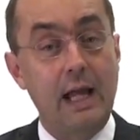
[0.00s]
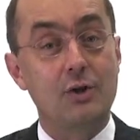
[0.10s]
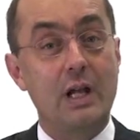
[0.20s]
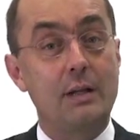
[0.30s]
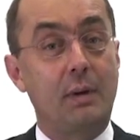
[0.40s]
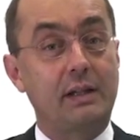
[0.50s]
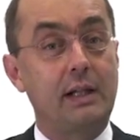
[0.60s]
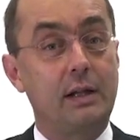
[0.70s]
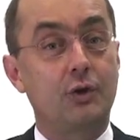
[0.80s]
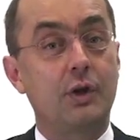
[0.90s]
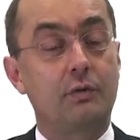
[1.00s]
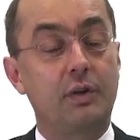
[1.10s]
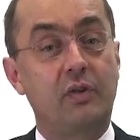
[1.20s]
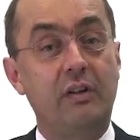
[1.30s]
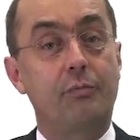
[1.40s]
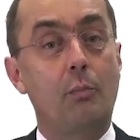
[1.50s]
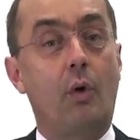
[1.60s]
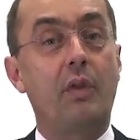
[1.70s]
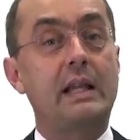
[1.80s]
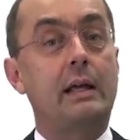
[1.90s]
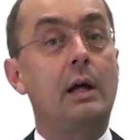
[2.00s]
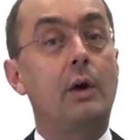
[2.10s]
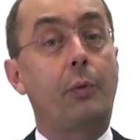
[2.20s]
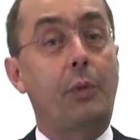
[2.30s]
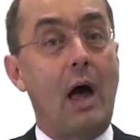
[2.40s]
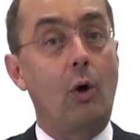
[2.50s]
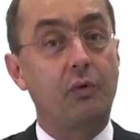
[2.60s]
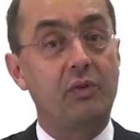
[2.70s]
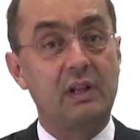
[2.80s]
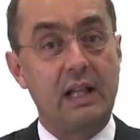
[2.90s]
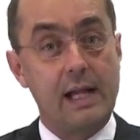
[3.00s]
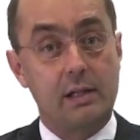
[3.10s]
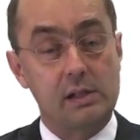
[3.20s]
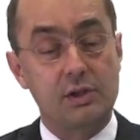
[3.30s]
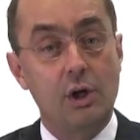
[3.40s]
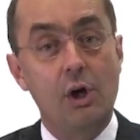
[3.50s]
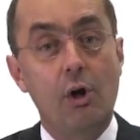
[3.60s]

and in particular she received more than 1,000 letters